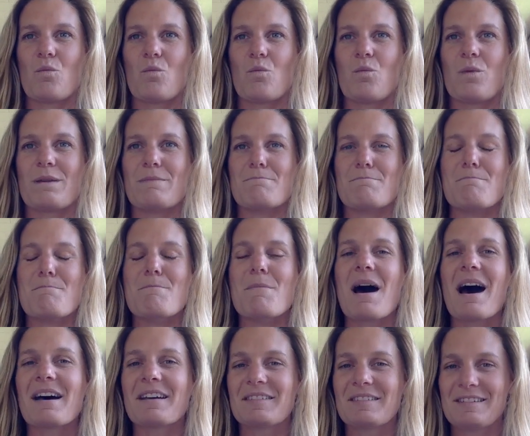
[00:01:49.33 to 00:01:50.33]
we
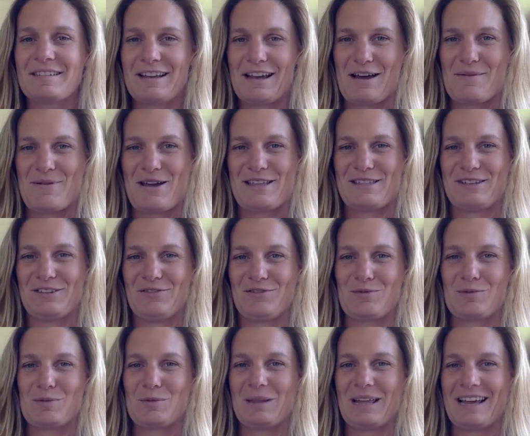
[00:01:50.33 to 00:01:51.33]
must come at this from
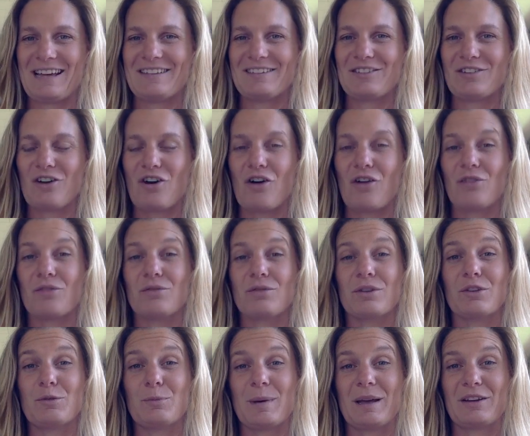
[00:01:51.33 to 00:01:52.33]
a place of
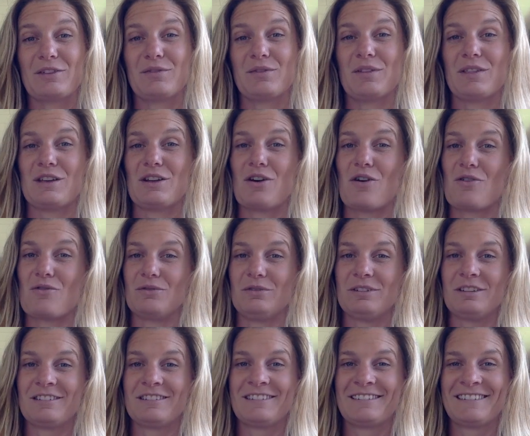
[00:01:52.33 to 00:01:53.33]
respect for the old.
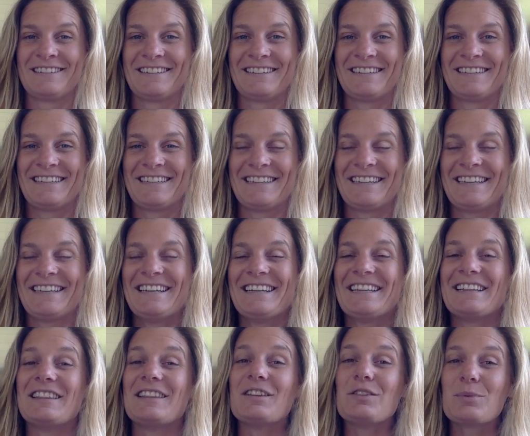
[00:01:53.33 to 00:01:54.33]

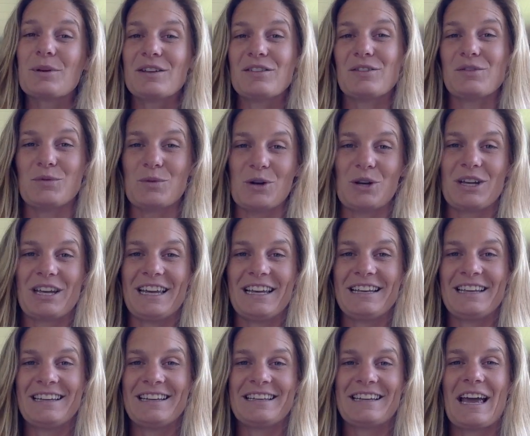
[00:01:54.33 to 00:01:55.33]
These ways of working
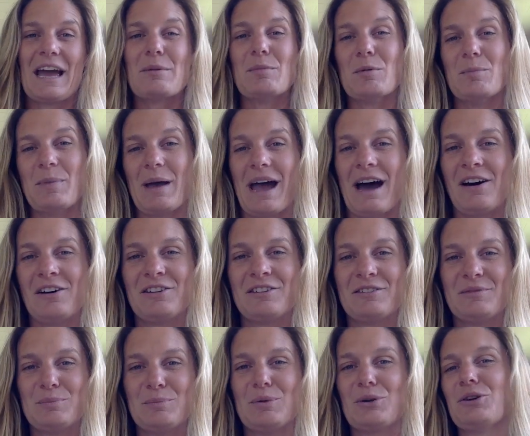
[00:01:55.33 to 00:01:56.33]
came about
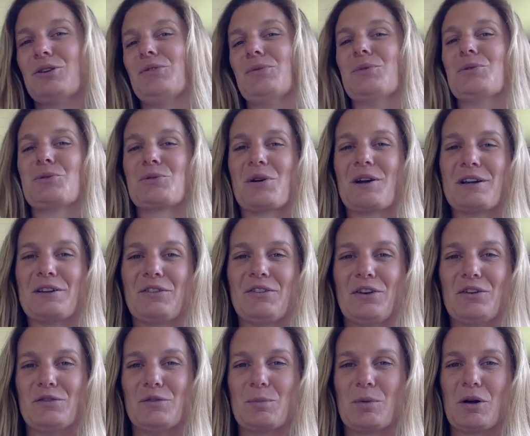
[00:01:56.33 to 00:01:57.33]
because we were trying to
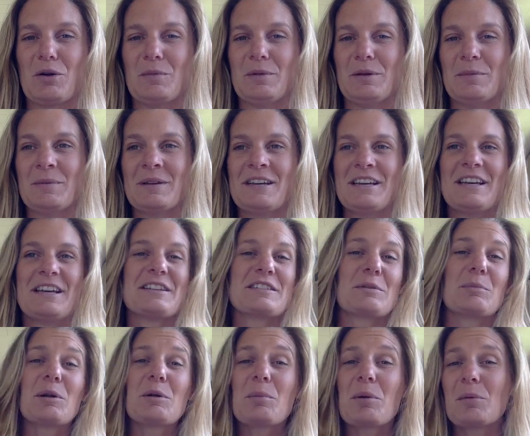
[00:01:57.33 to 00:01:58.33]
solve a problem.
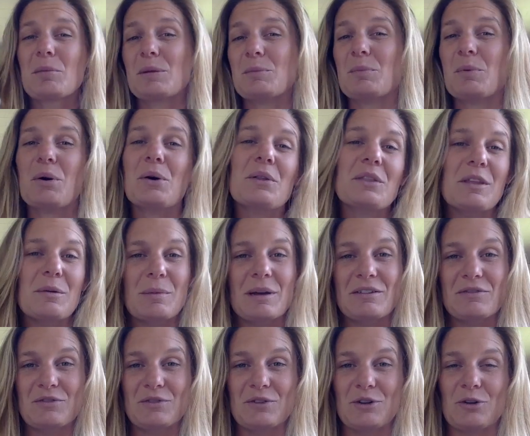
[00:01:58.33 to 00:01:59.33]
Somebody probably put them in
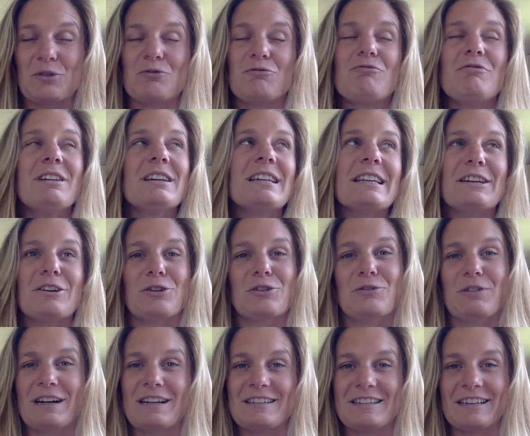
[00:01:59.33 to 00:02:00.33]
for a really good
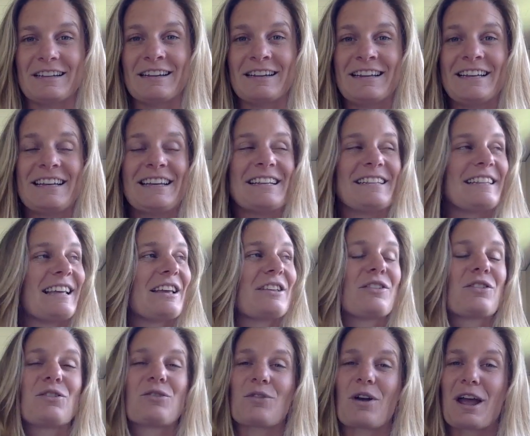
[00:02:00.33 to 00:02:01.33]
reason. That
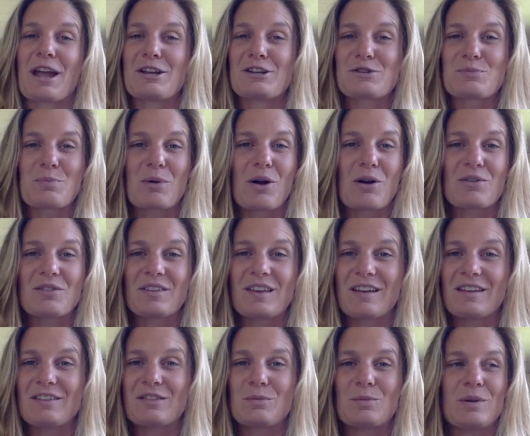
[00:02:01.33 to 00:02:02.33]
strange
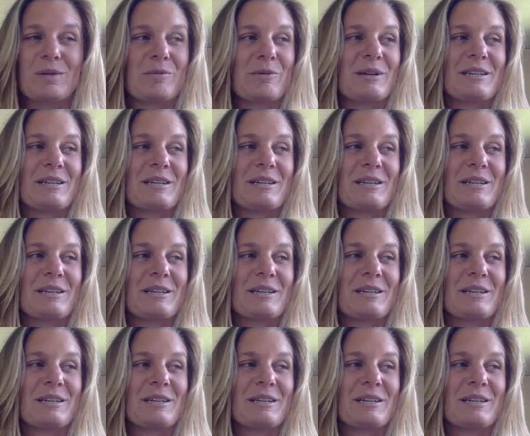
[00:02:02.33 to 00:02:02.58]
process where we